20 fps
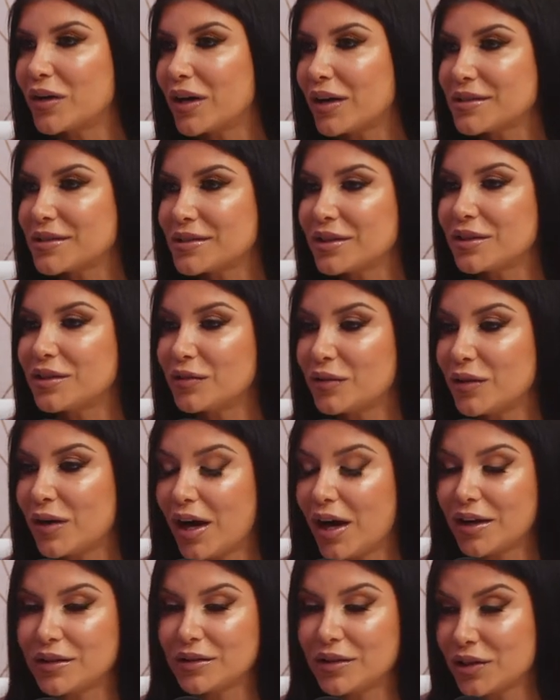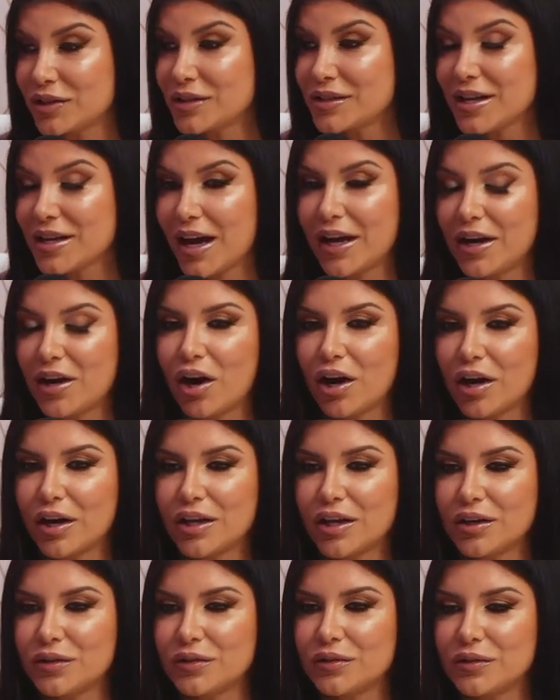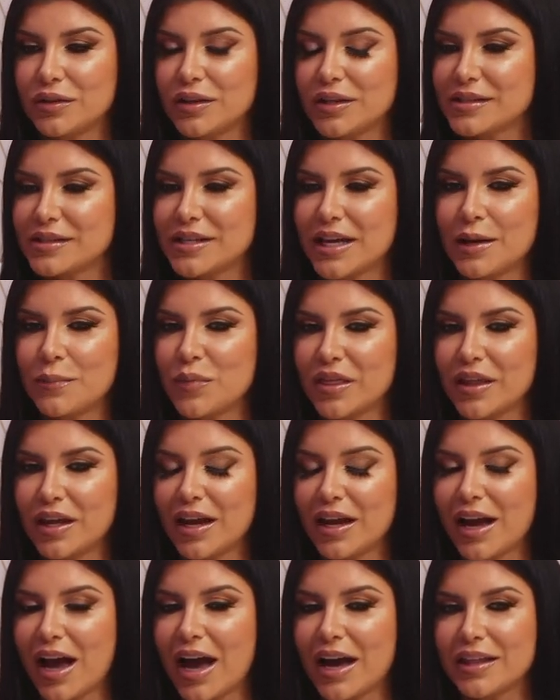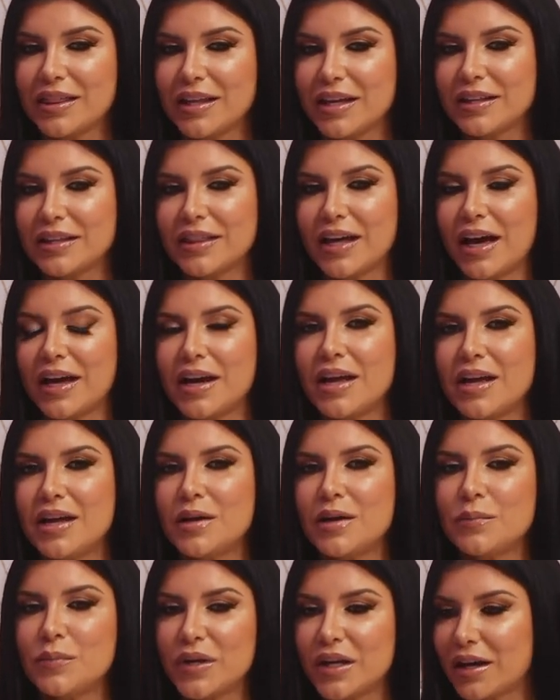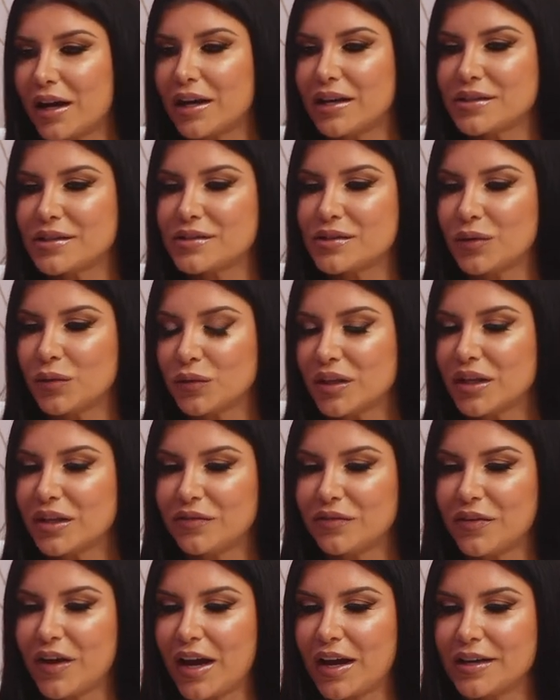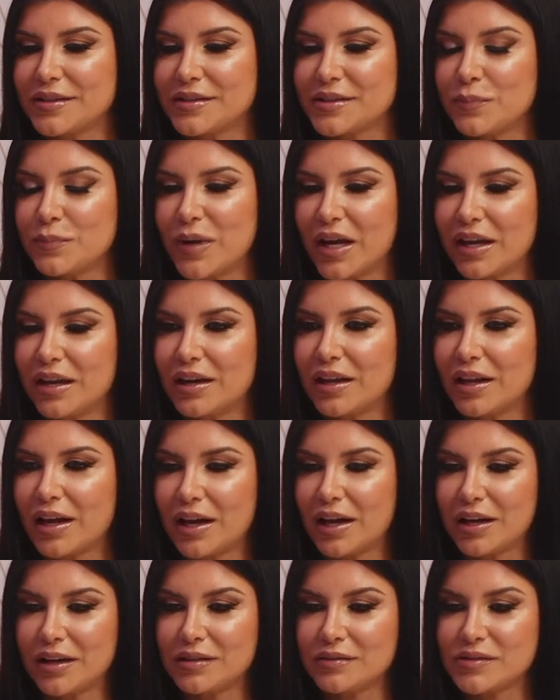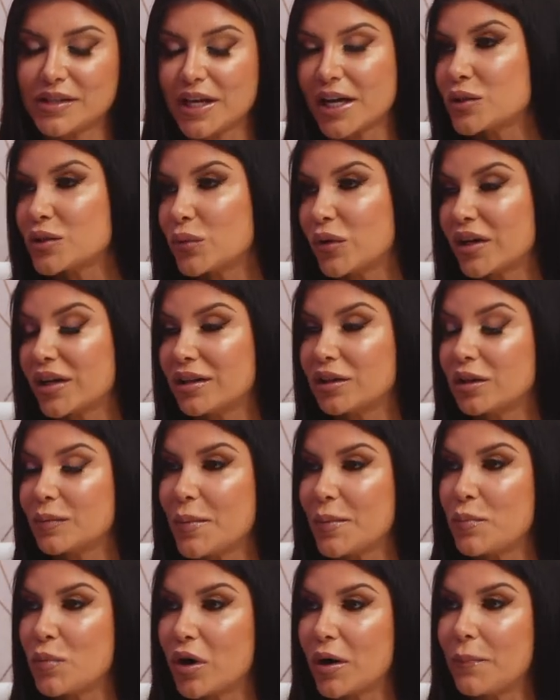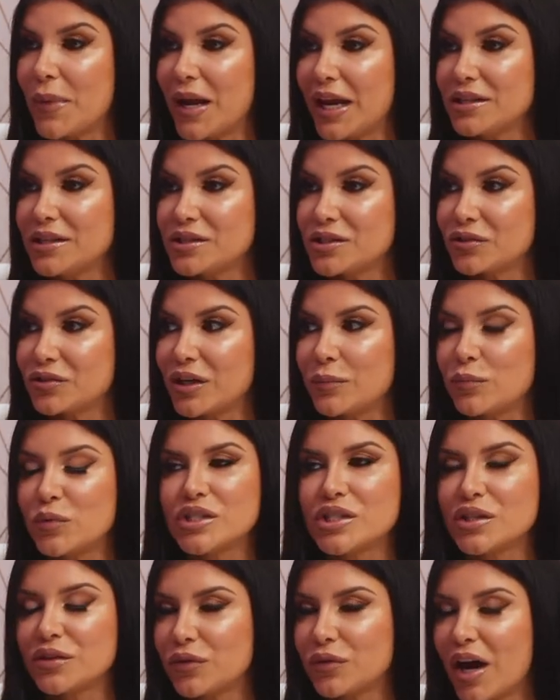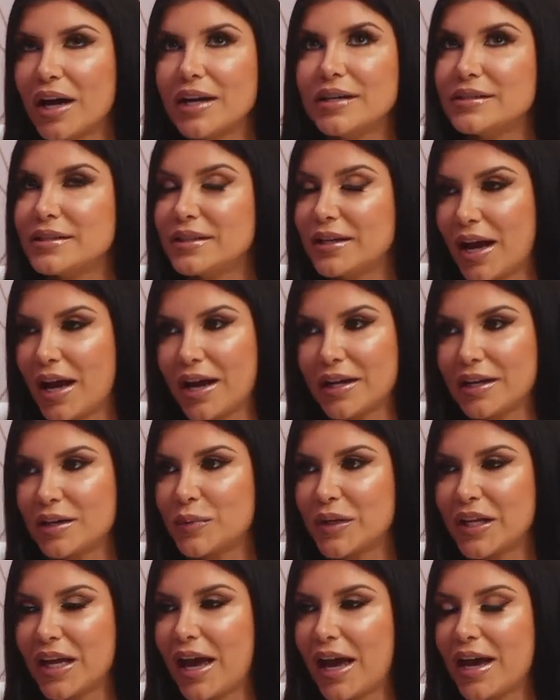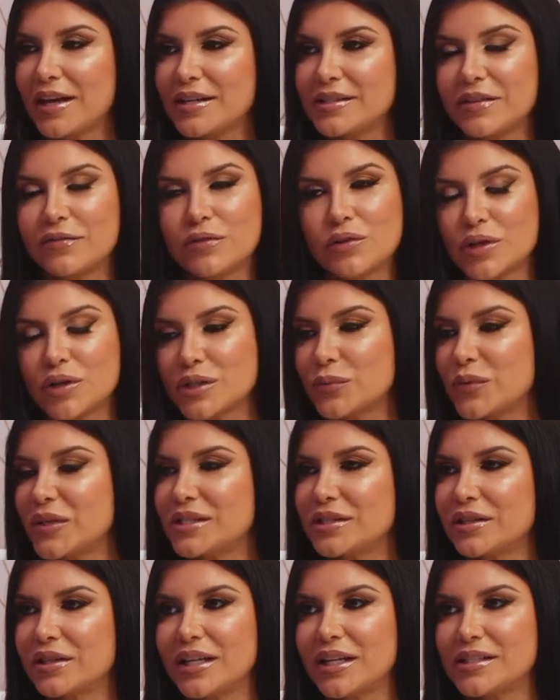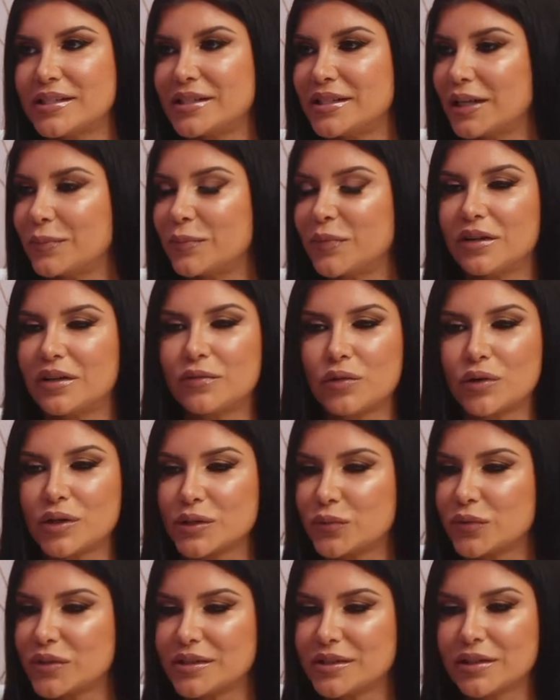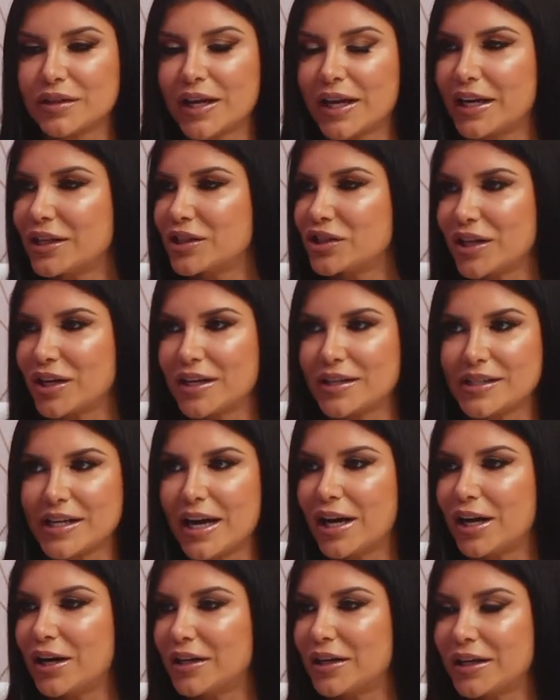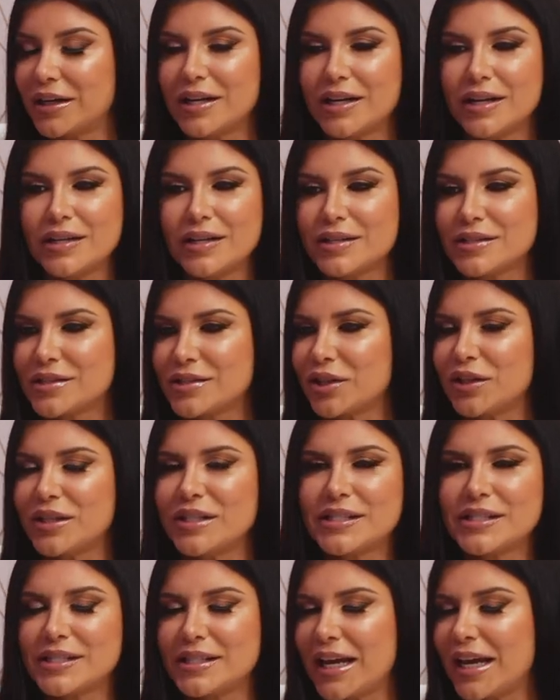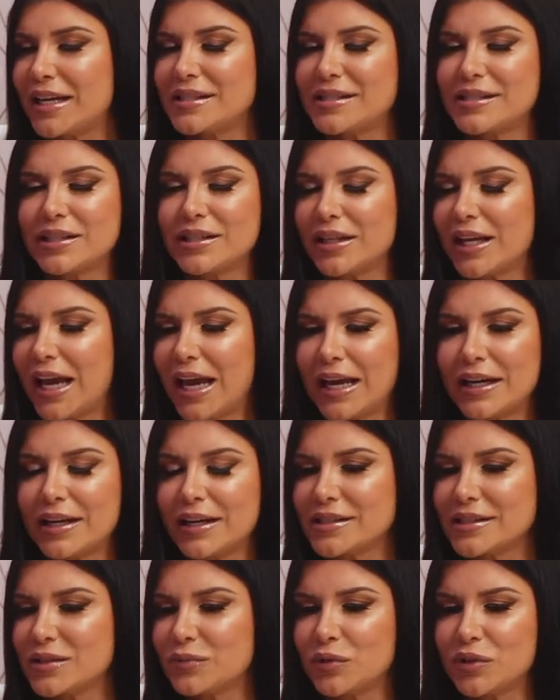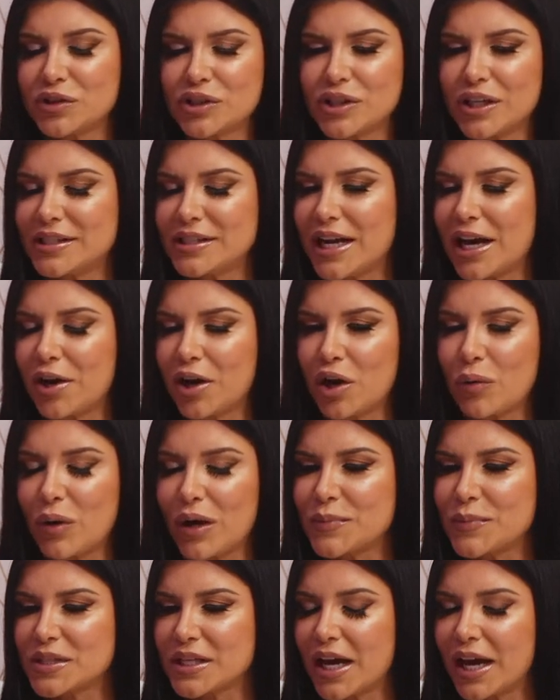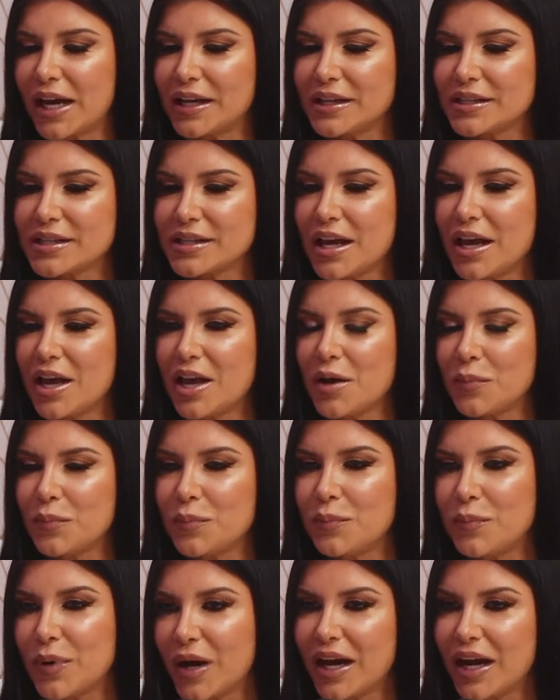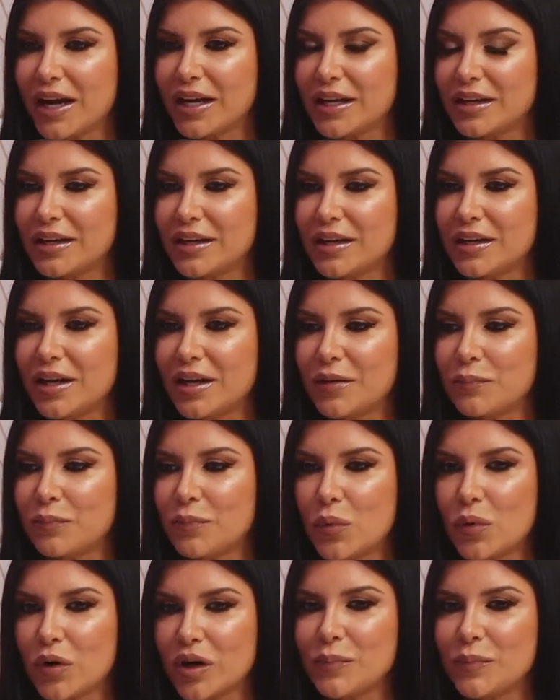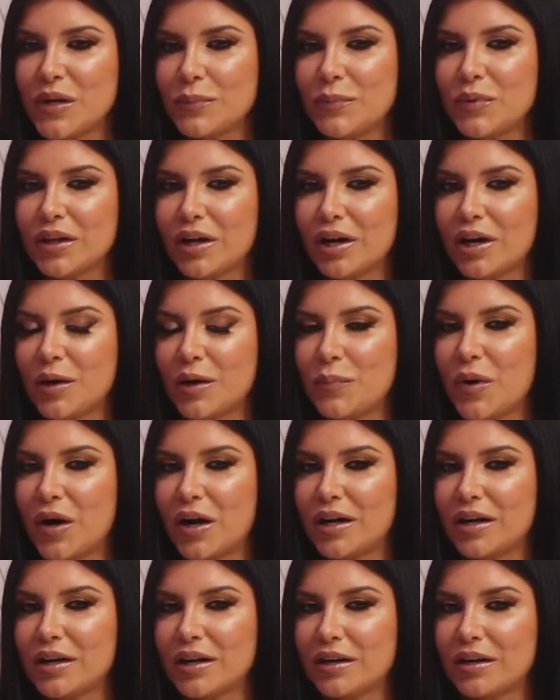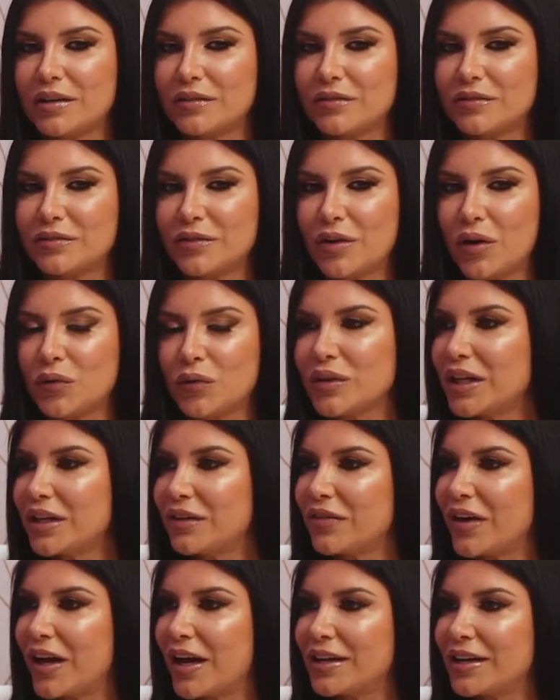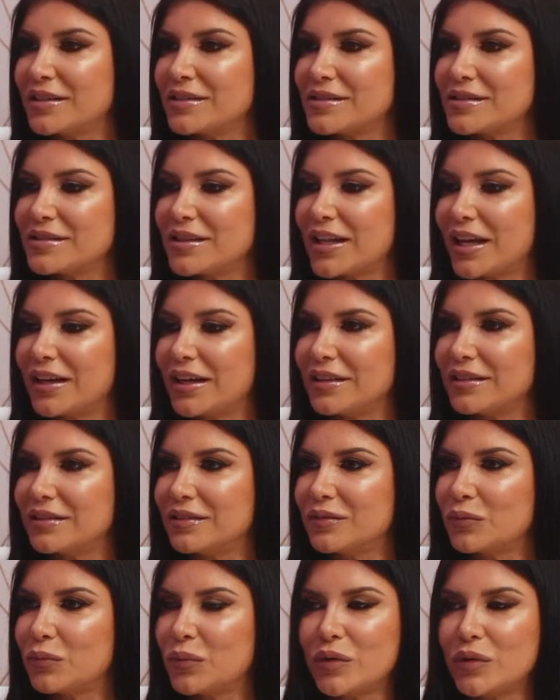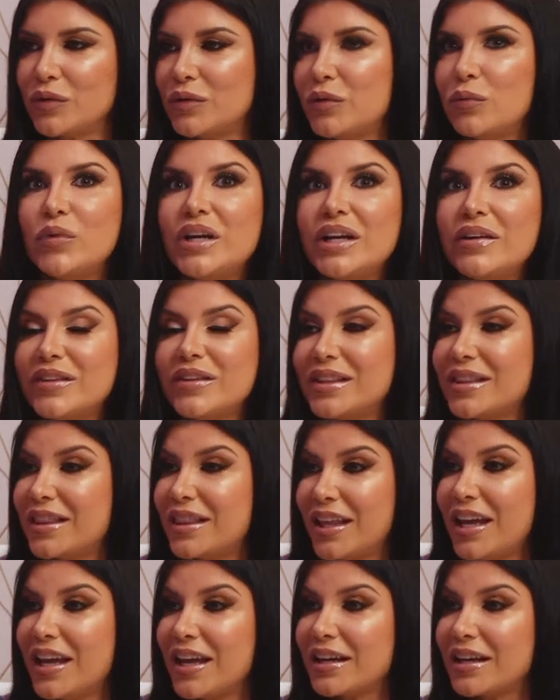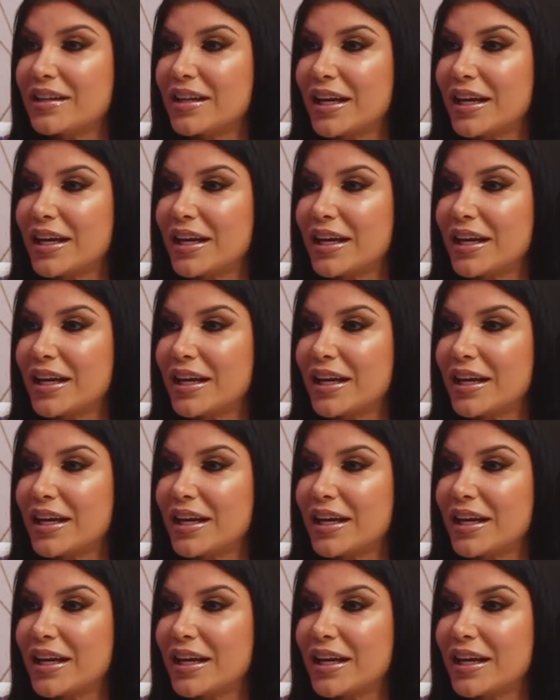would also on your side argue the same thing i think that because onlyfans made uh, sex work a little bit more mainstream which it undeniably has of course we still get stigma of course we're still getting shut down and certain states still hate us and will shut down our websites but more people are a part of OnlyFans than we you would even think.